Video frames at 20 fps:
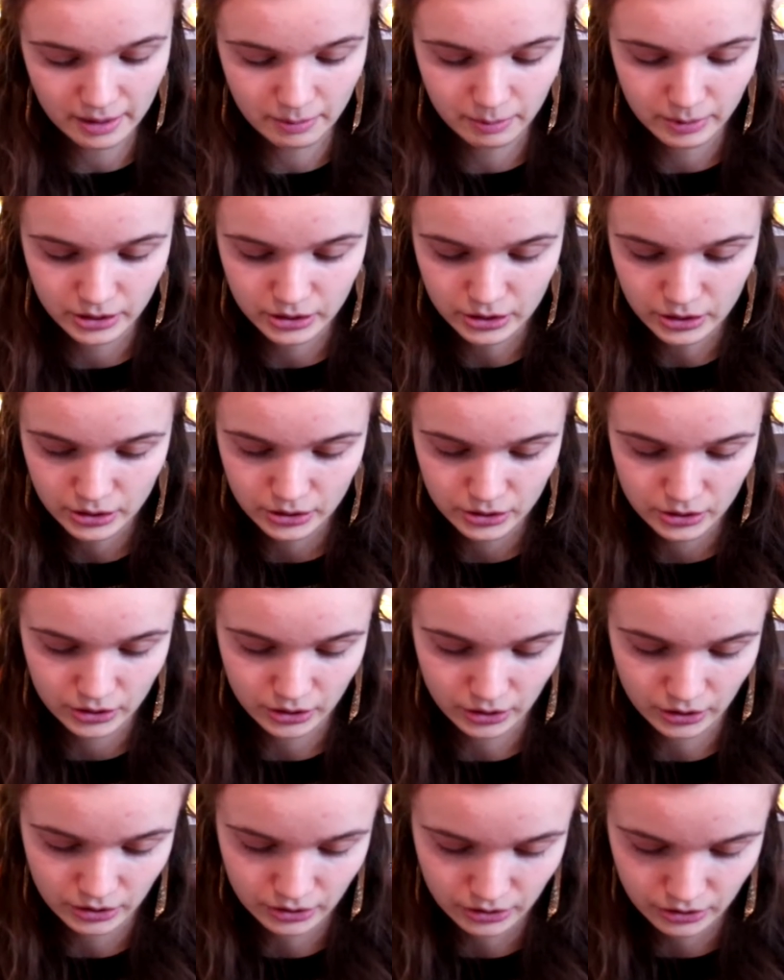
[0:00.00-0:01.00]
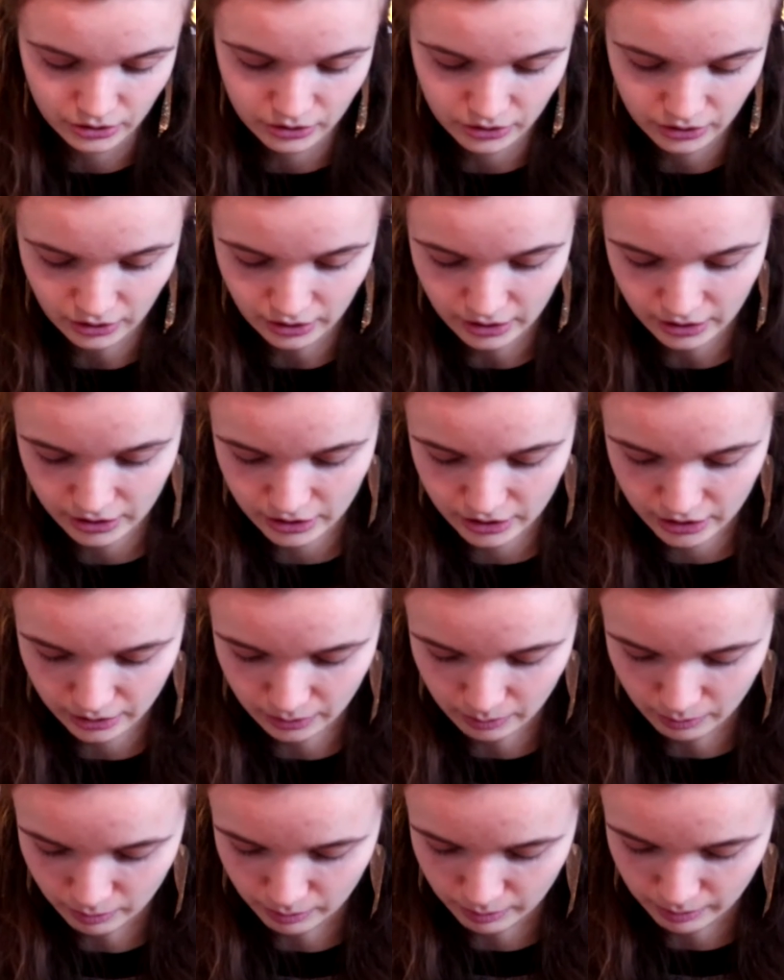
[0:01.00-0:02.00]
we're just gonna start
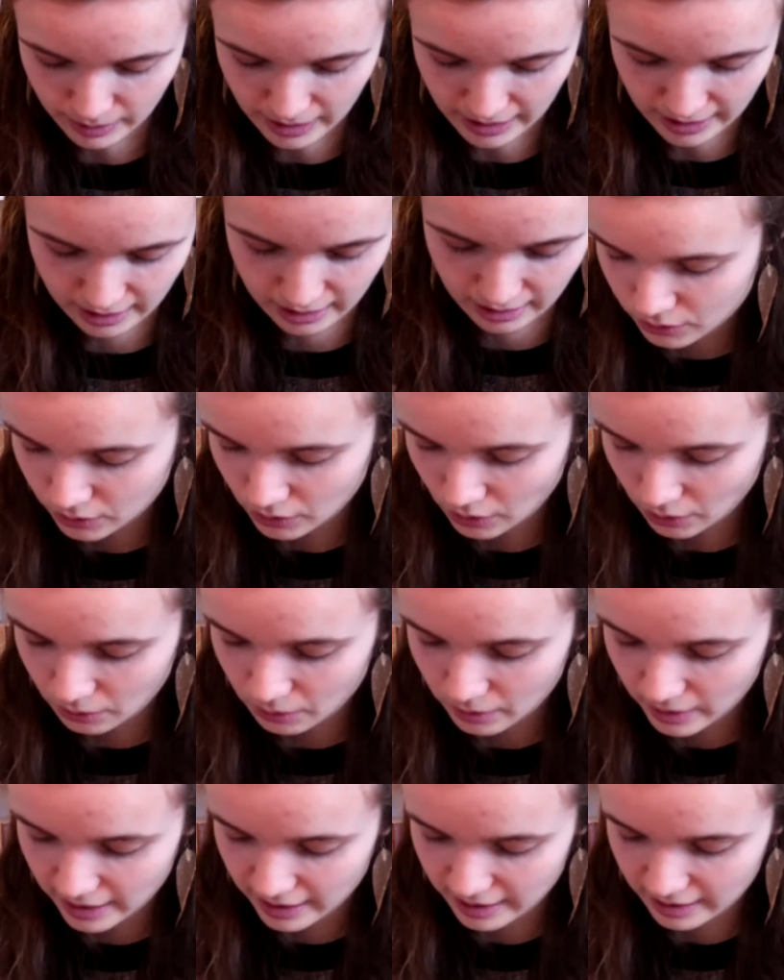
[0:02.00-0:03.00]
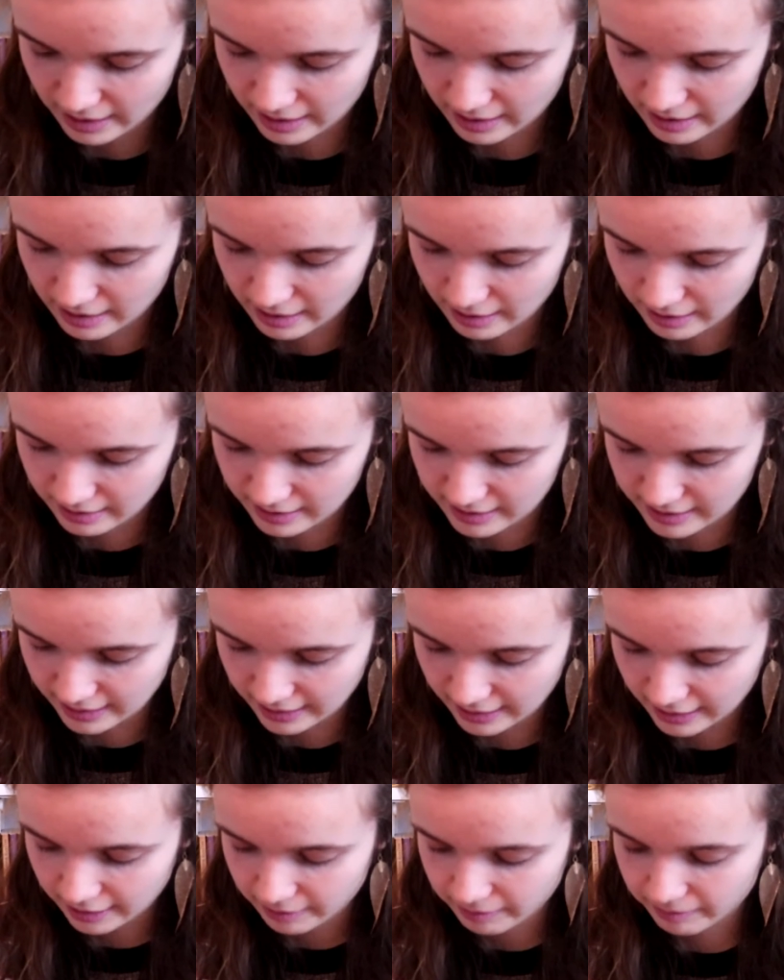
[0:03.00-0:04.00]
with
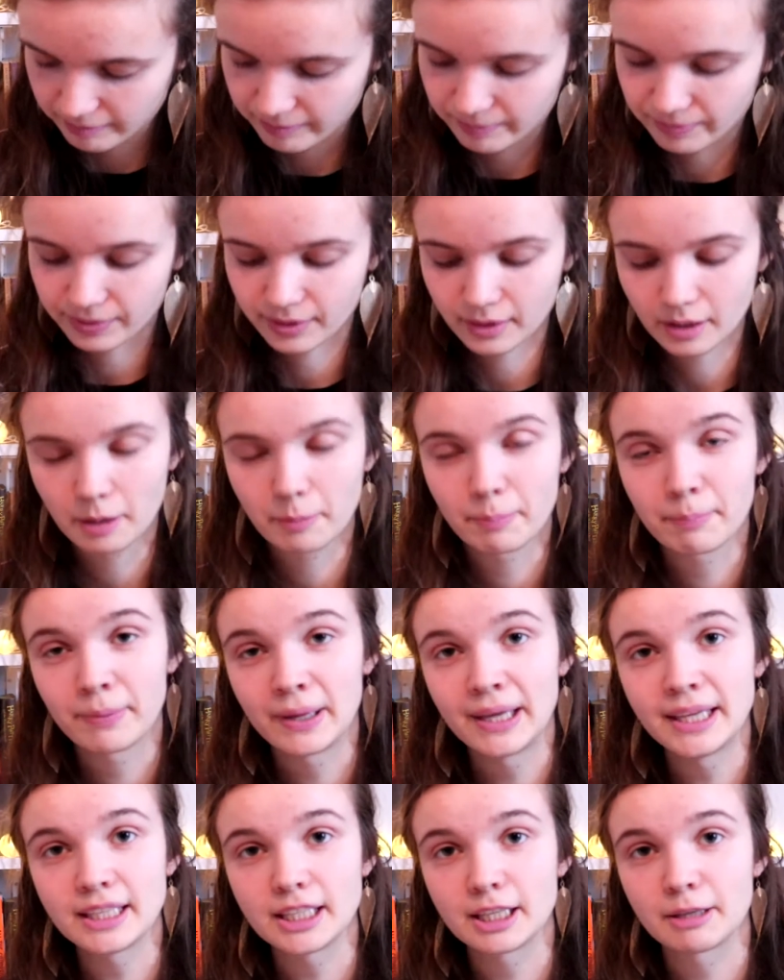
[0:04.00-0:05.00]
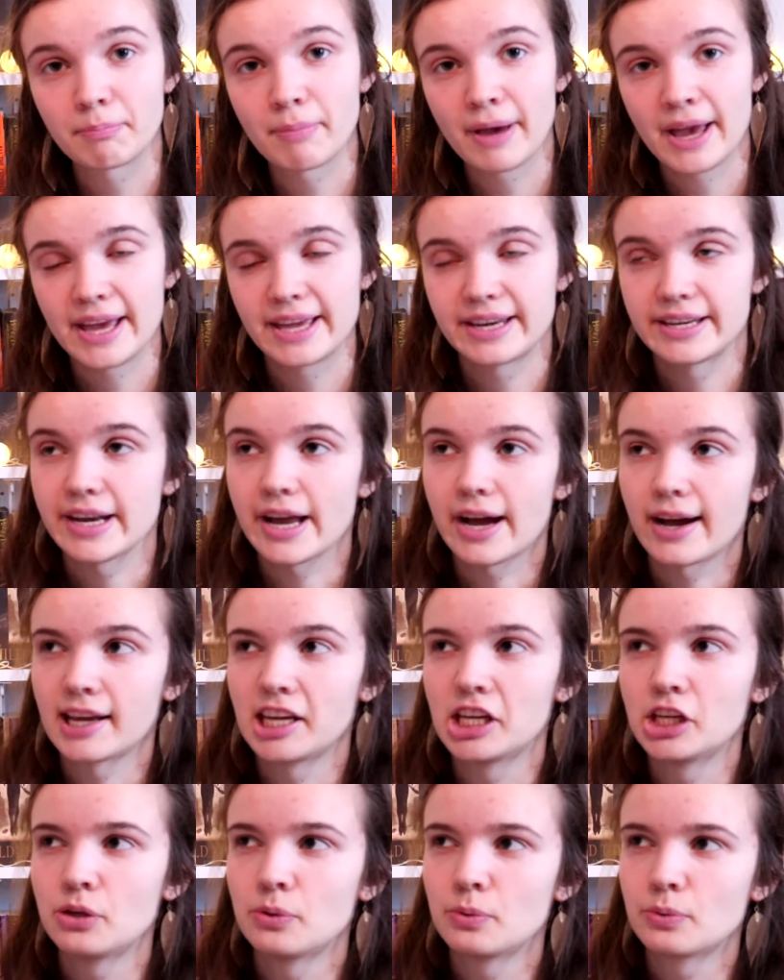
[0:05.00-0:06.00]
the pink pen I
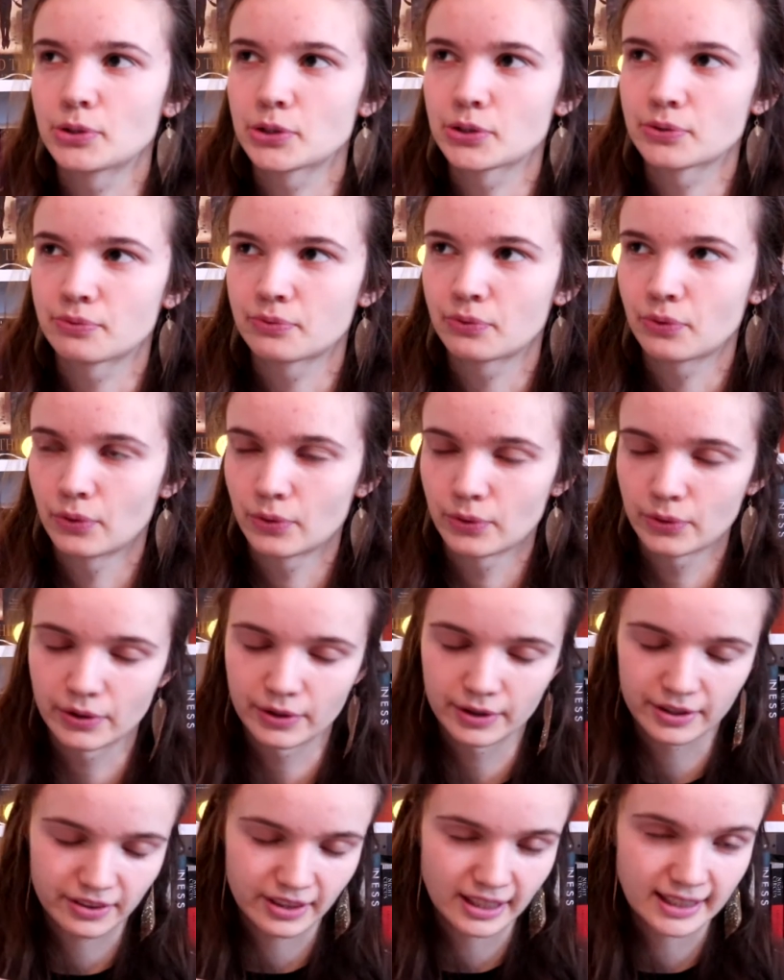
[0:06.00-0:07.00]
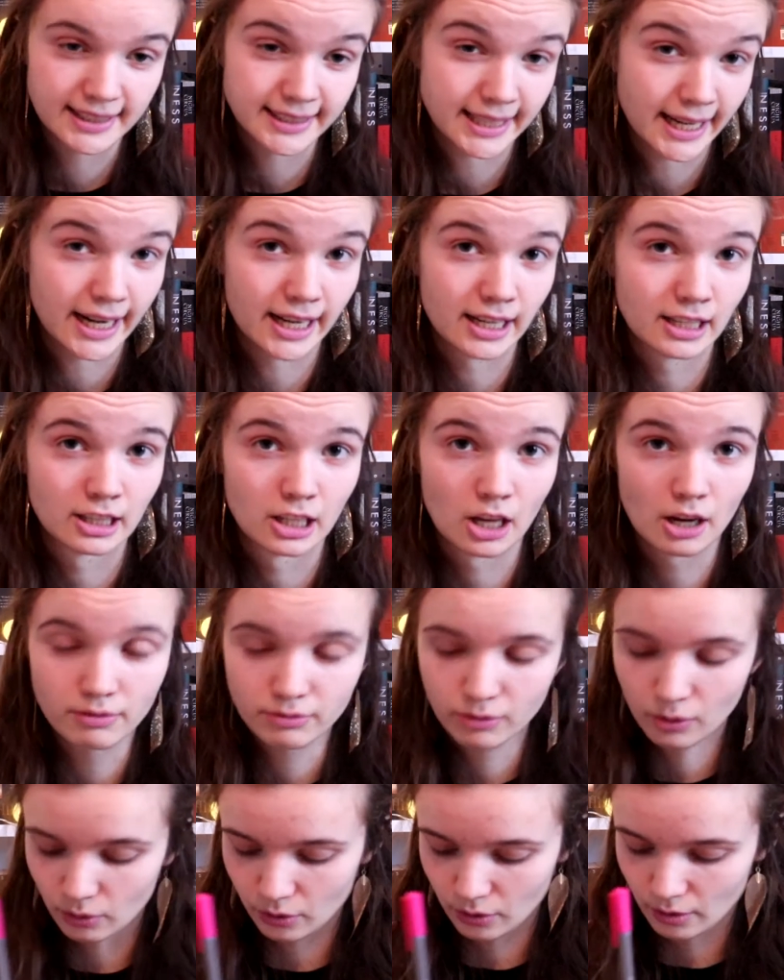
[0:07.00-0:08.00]
use for things that I love
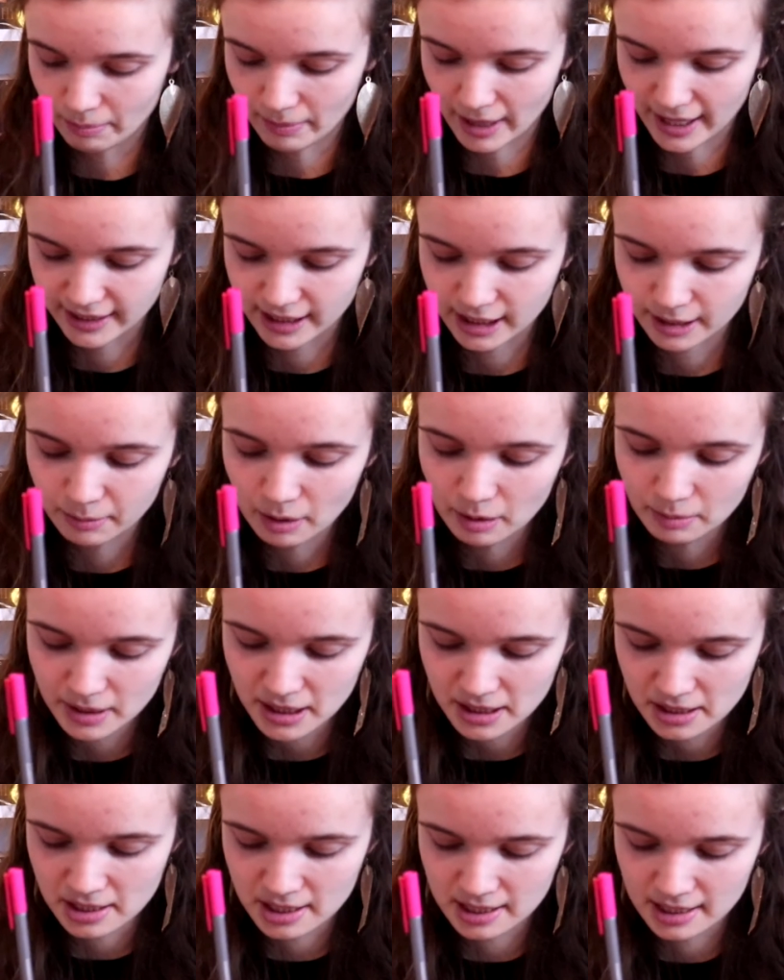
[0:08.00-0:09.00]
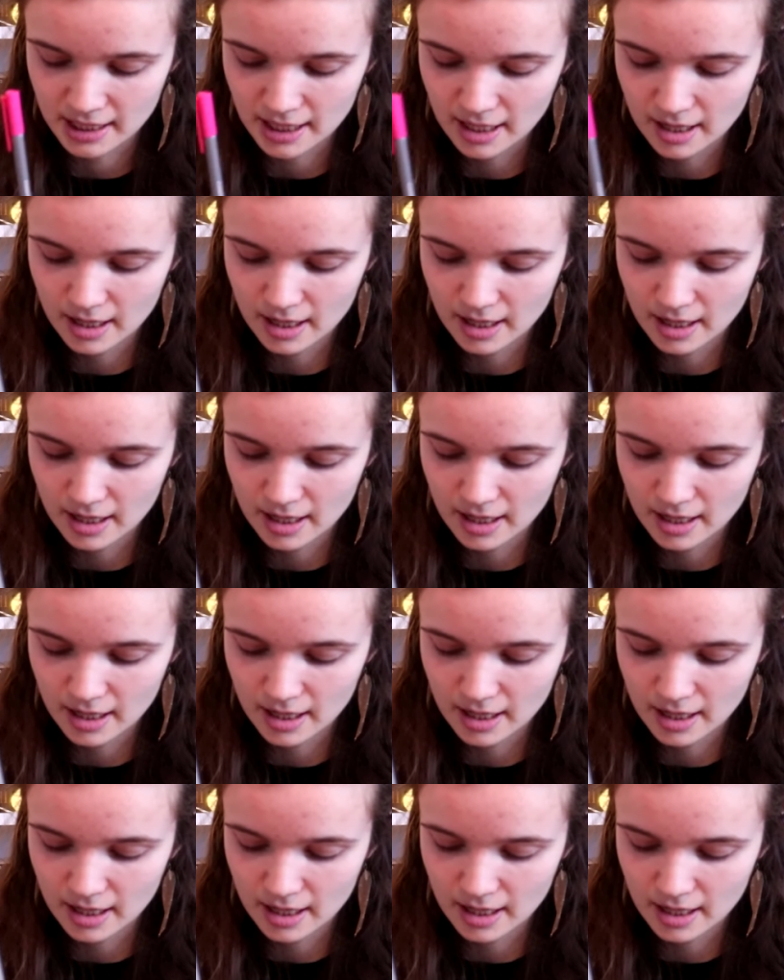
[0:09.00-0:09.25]
or romantic moments.